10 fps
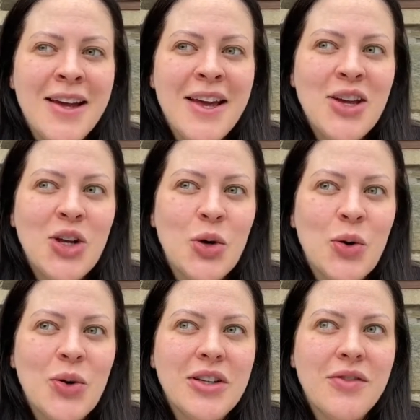
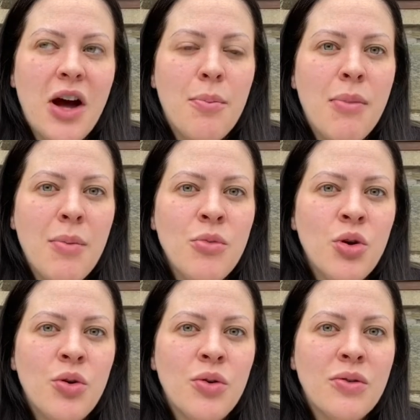You've got a mum
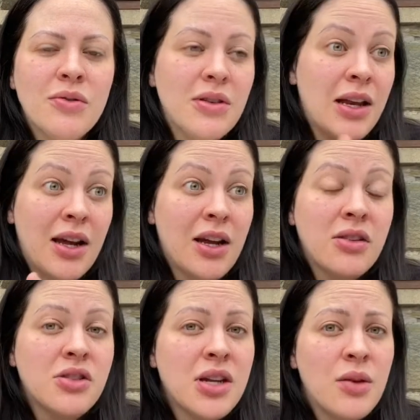who, and I can
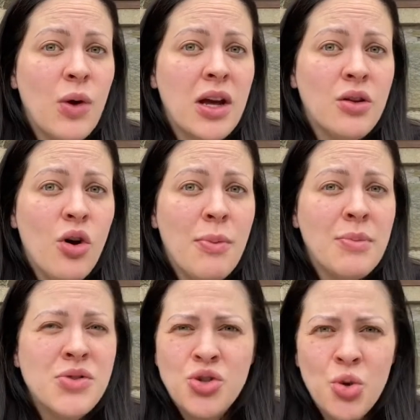understand why a lot of
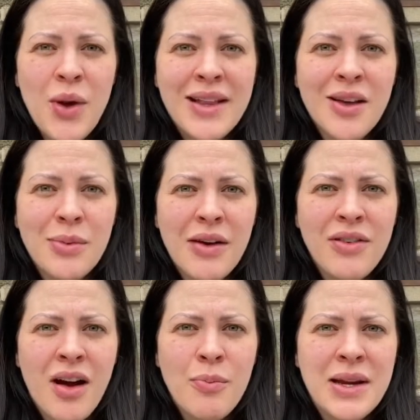mums do end up
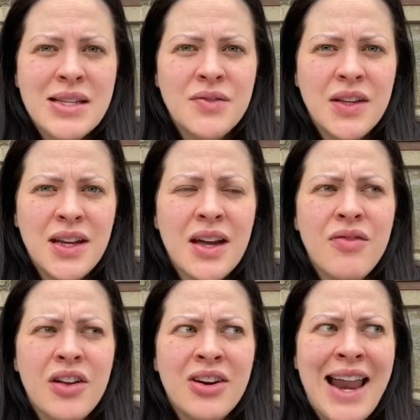giving up breastfeeding
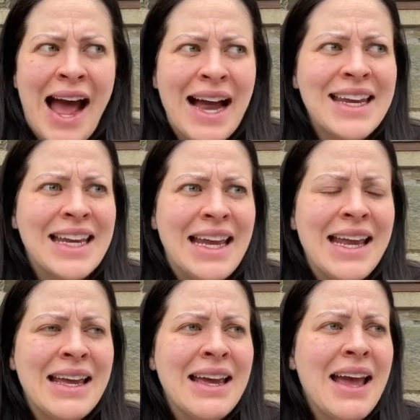if they're in
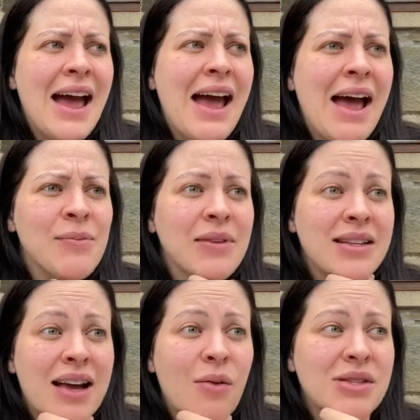agony,
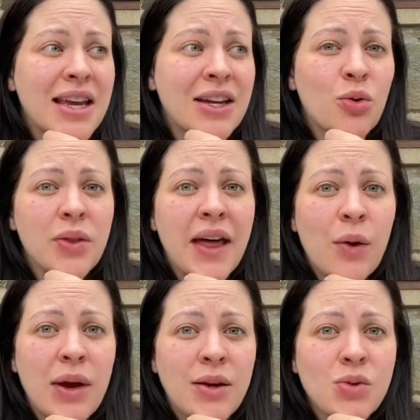because I was kind of going that
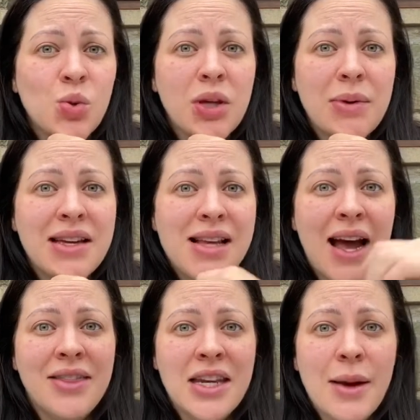way, and it was only because I
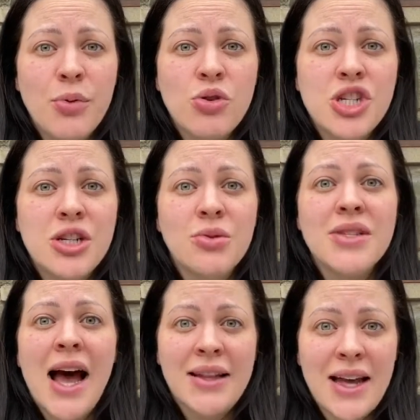had the nipple shield
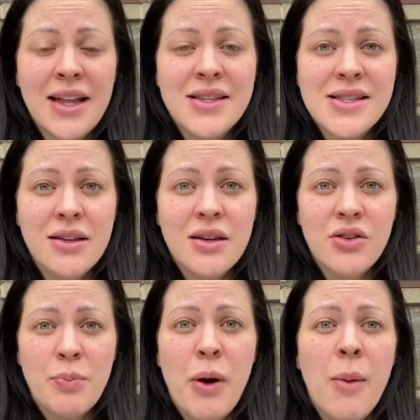and I had the
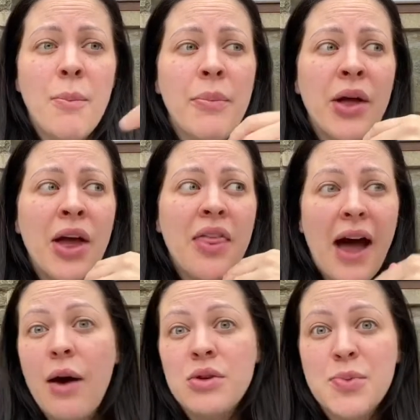silicone pump that
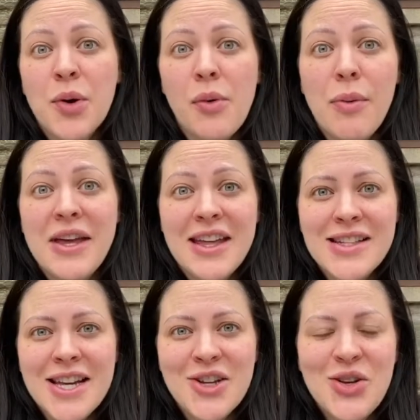I was probably
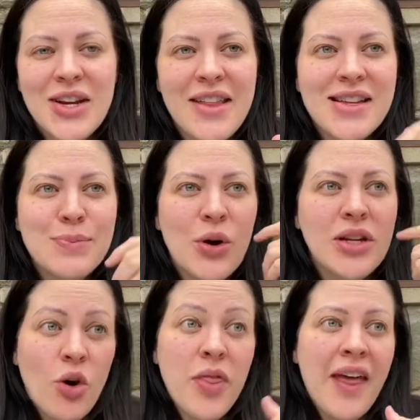continuing at this
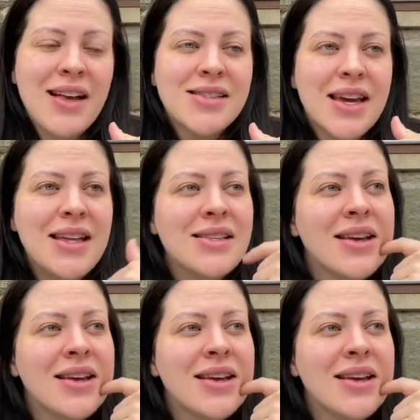point on that side.